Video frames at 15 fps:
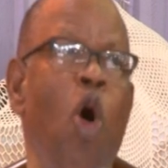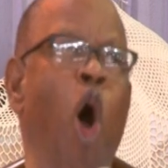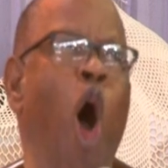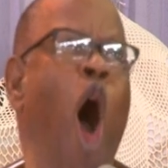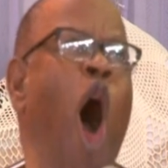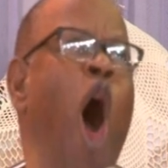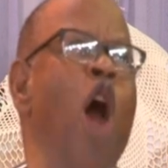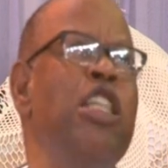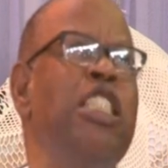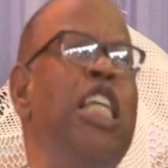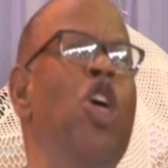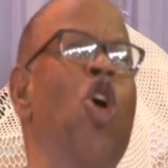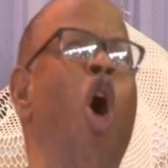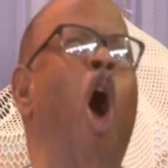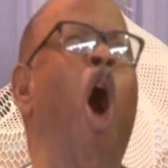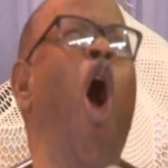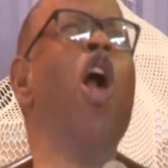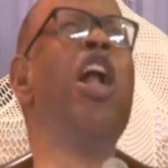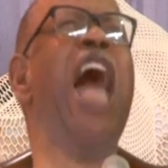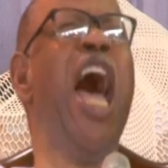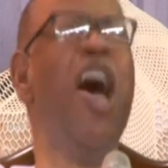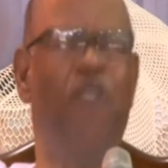Whole, the
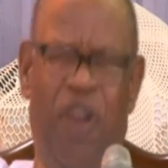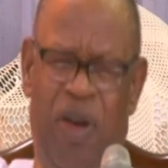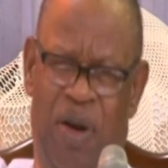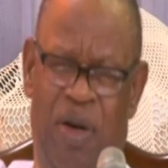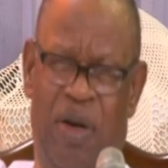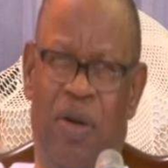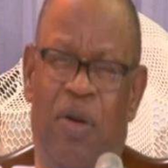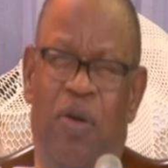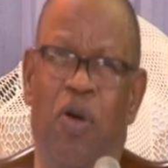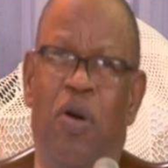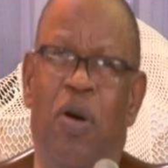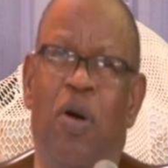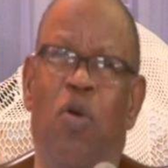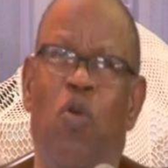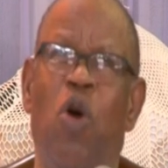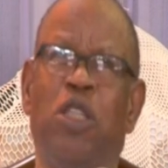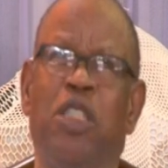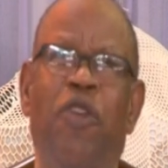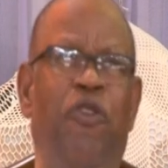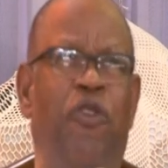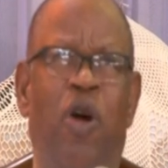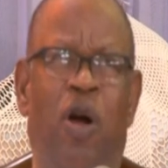whole heaven was
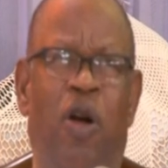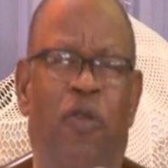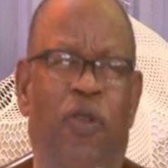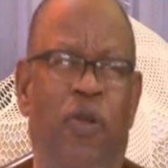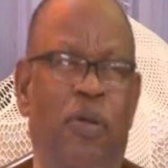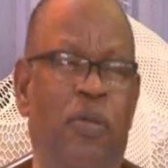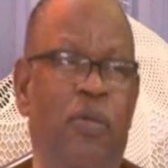involved.